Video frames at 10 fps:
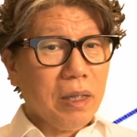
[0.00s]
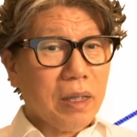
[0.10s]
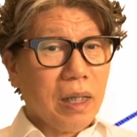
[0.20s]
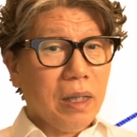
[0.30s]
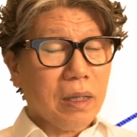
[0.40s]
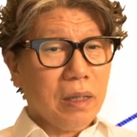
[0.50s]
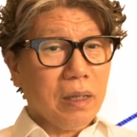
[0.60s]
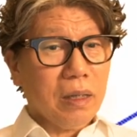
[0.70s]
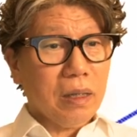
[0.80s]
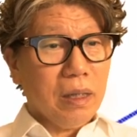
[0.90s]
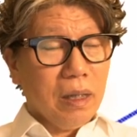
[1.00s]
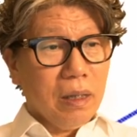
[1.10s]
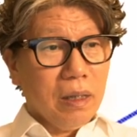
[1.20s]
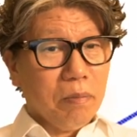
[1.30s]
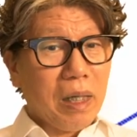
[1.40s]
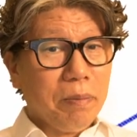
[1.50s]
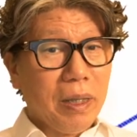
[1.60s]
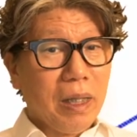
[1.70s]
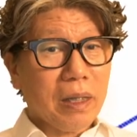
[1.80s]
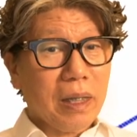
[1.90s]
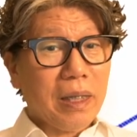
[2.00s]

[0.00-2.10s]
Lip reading: outward, or else there are upper jaw